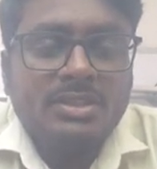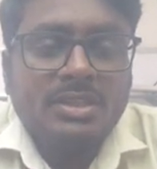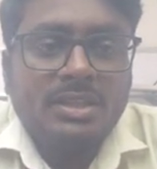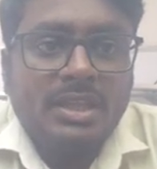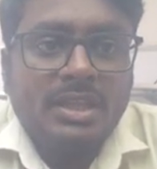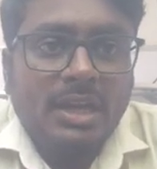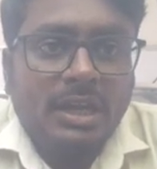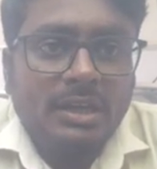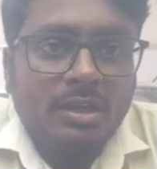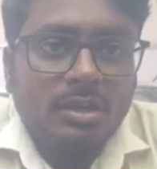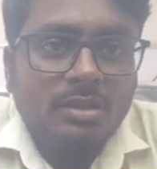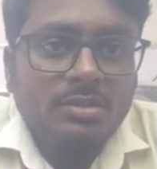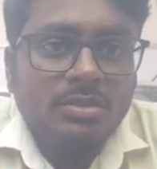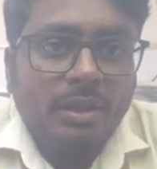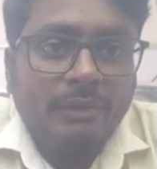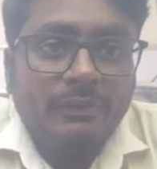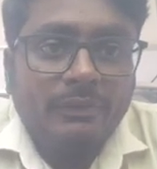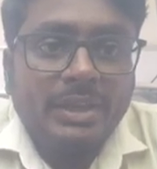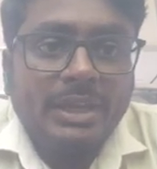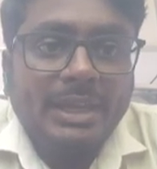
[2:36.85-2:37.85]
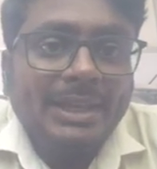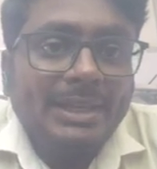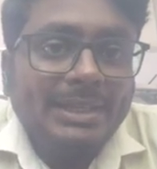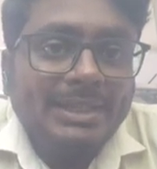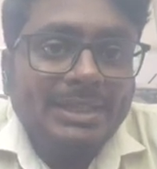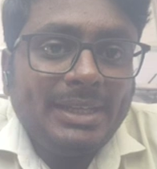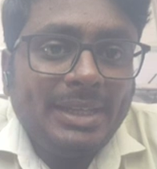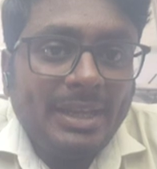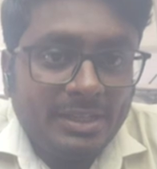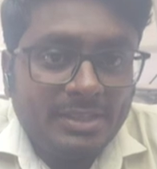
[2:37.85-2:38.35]
which is in the address
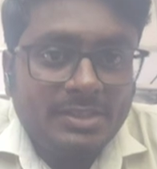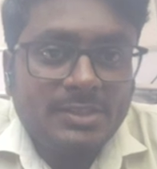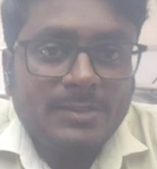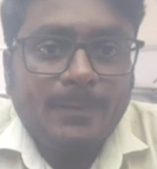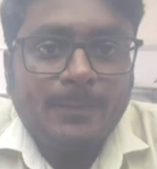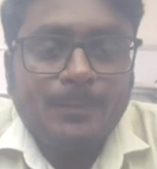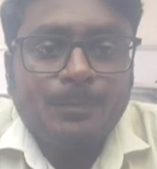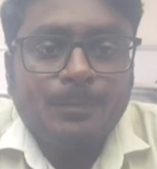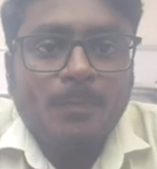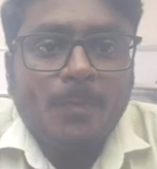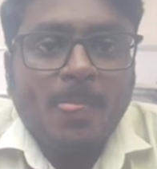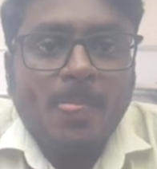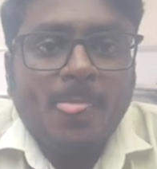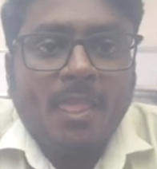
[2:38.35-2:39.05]
of 80H.